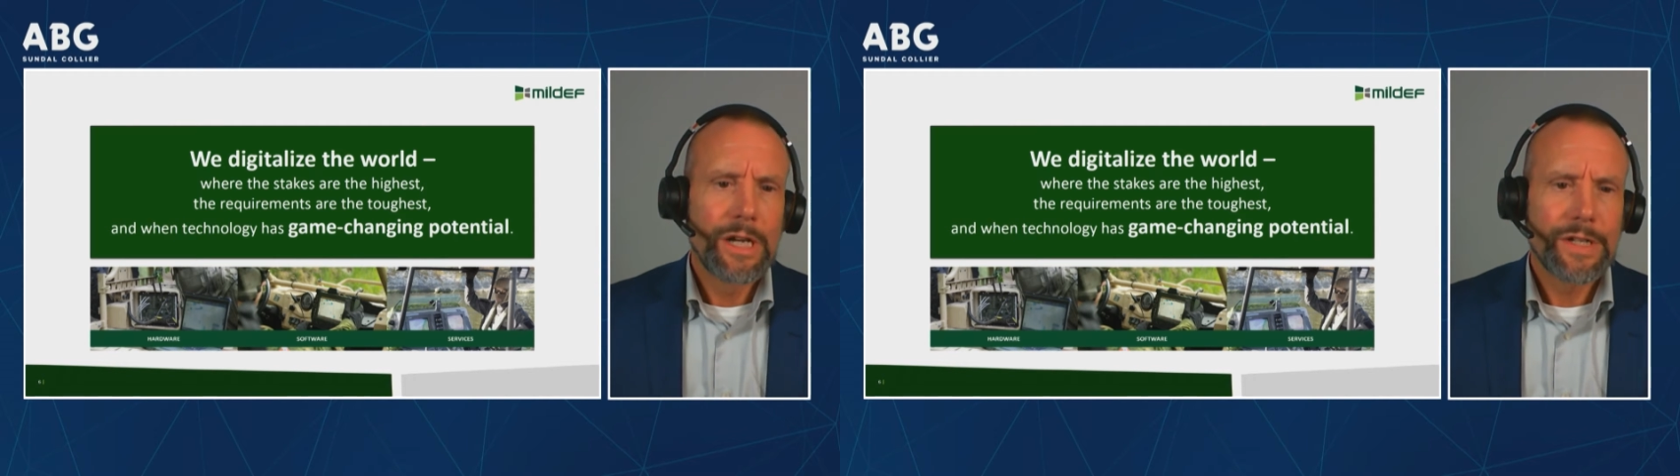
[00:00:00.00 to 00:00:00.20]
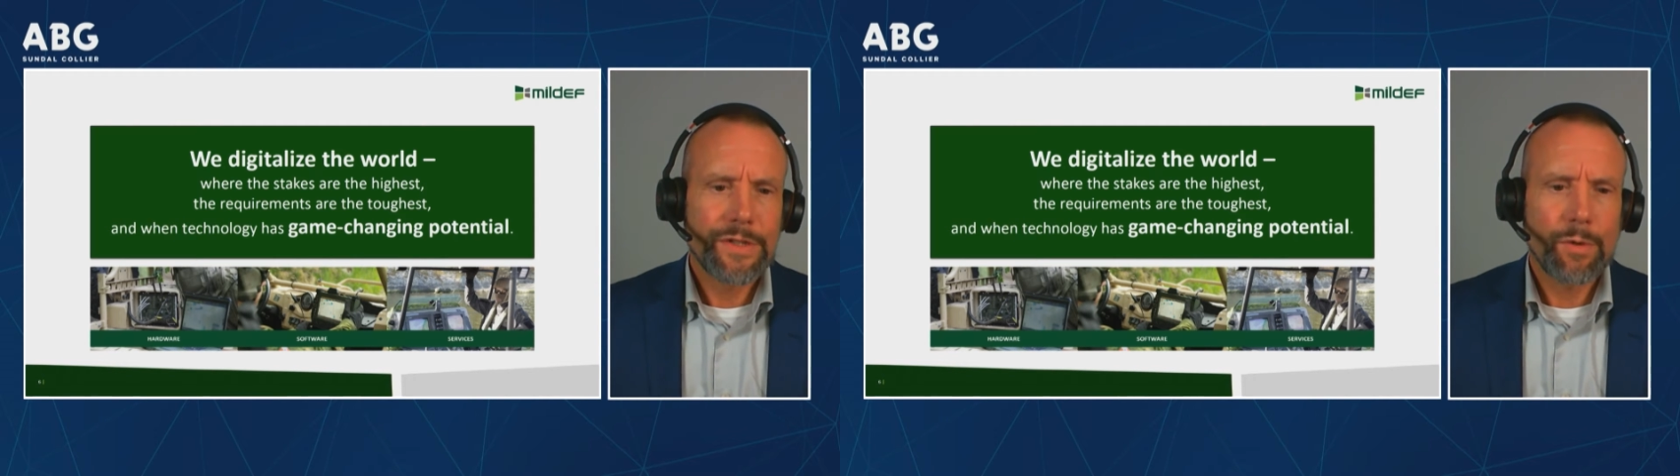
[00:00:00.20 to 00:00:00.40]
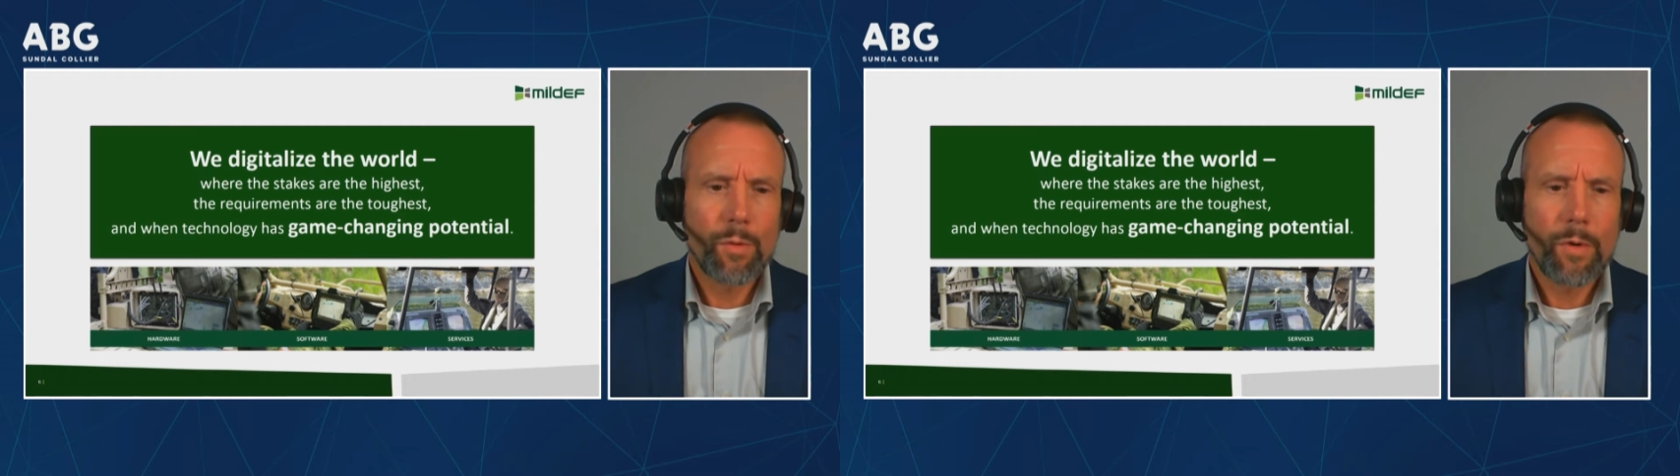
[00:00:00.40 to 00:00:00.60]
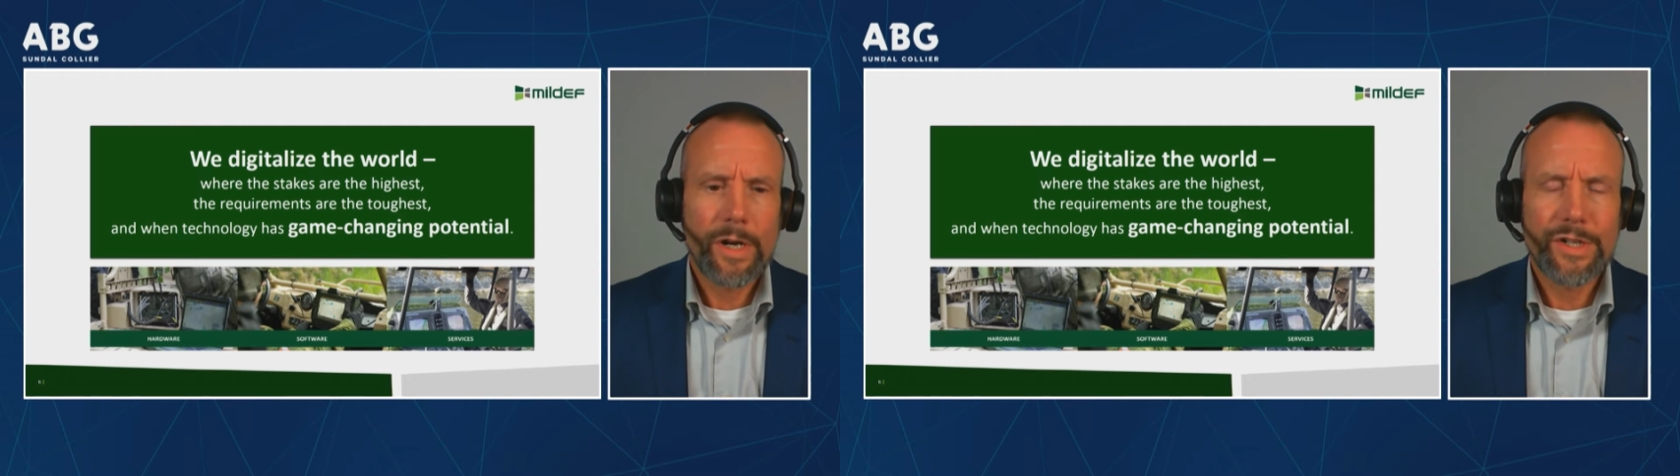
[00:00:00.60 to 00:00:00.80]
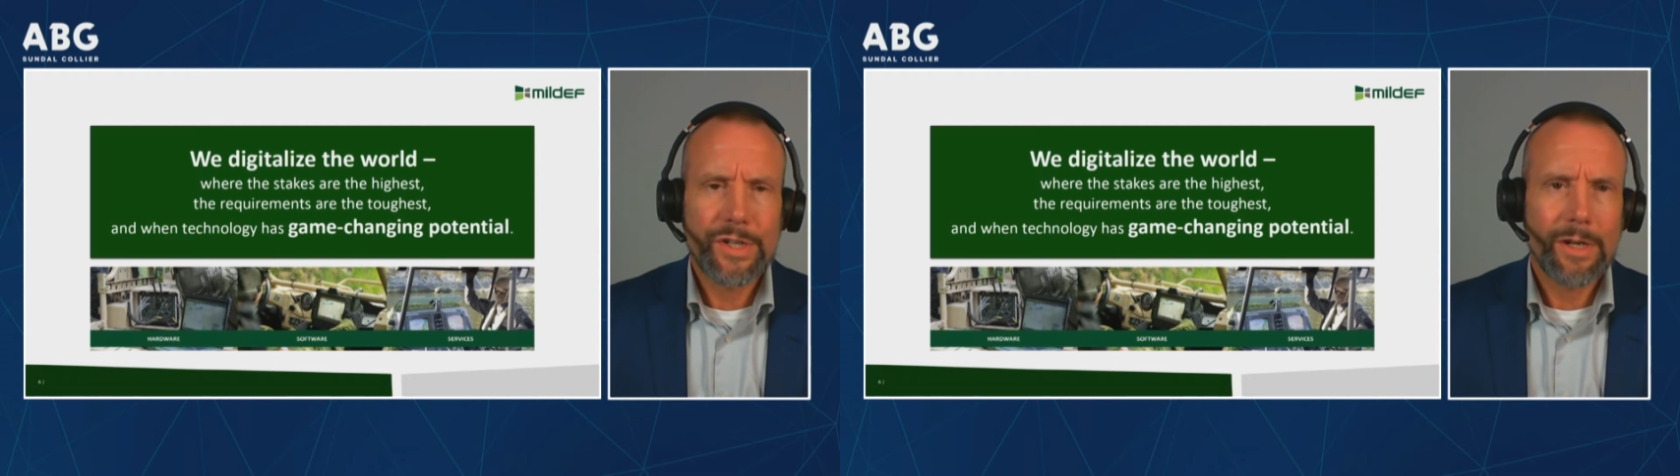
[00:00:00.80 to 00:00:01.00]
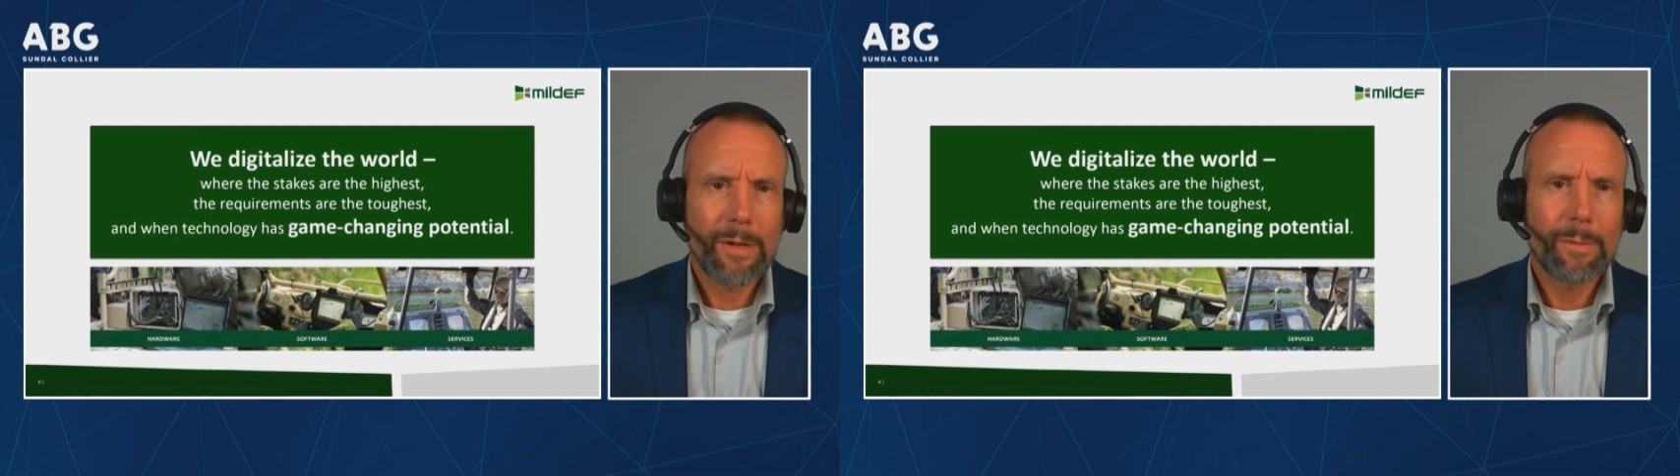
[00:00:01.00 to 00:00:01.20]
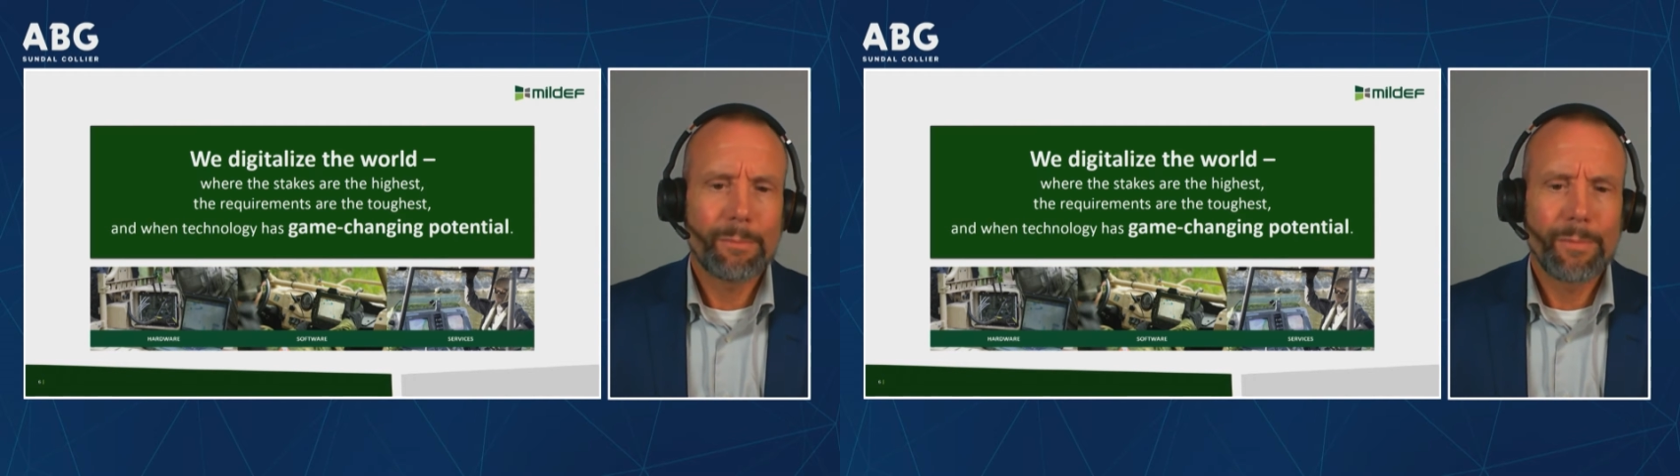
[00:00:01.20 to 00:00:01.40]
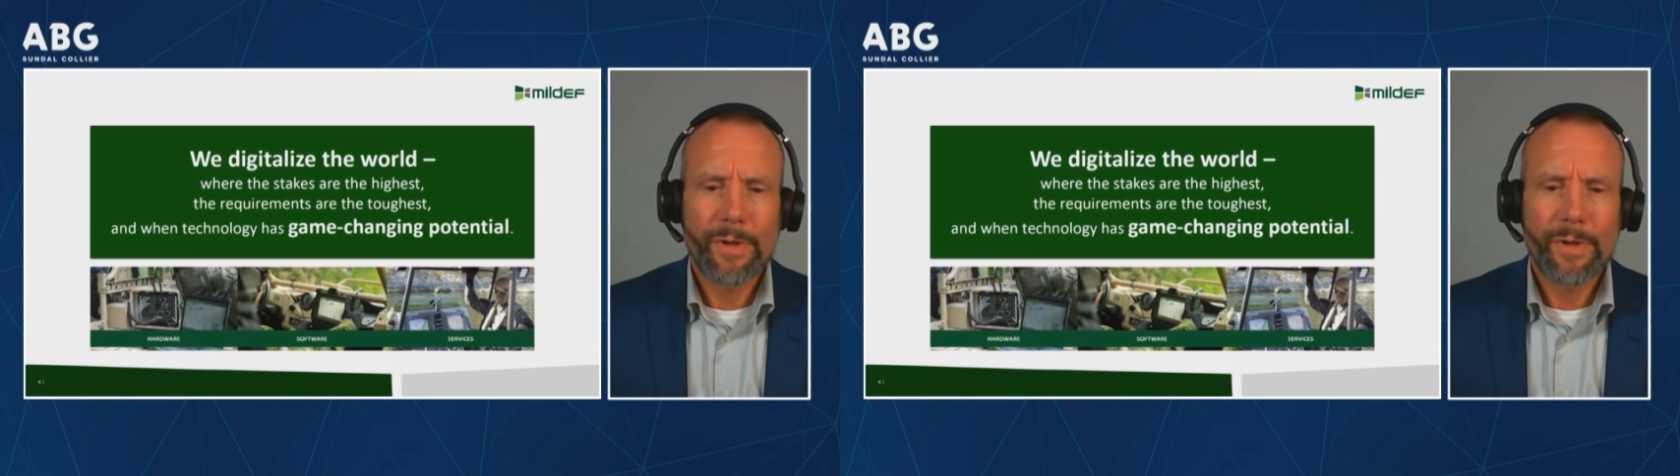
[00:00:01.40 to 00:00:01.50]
storage, and